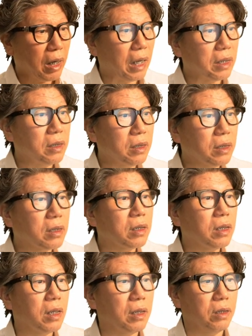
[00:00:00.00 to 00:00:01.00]
possess the
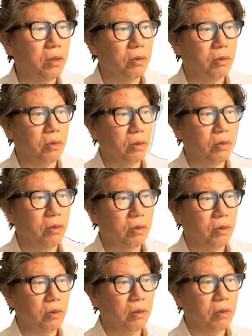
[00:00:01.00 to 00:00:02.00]
same morphology.
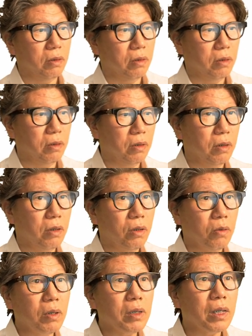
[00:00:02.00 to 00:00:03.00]
This
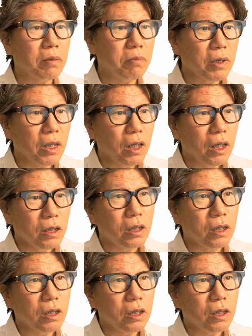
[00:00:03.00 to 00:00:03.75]
is because the anterior